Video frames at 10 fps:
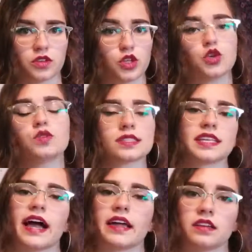You
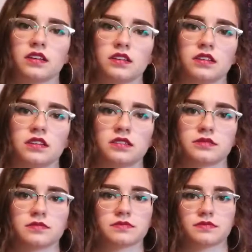decide.
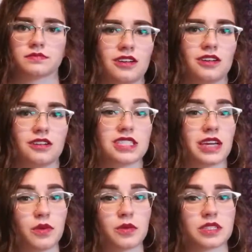I'll say
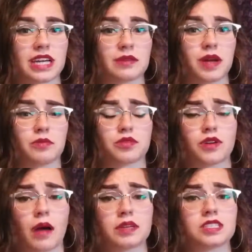it one more time. I
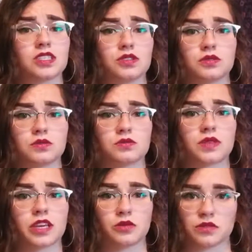promise you
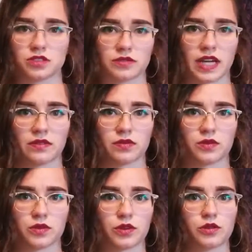that you will survive
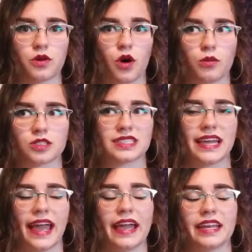through almost
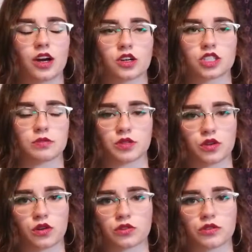any hardship you'll
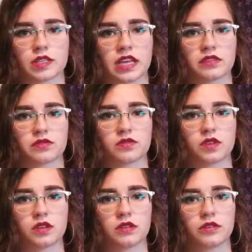go through in life
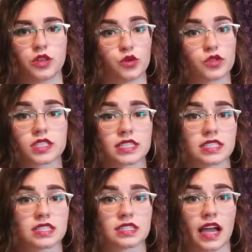you just get
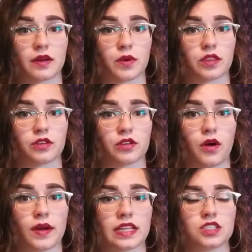to decide whether you're
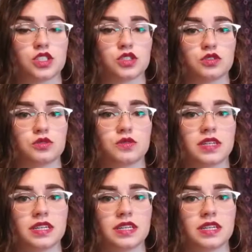going to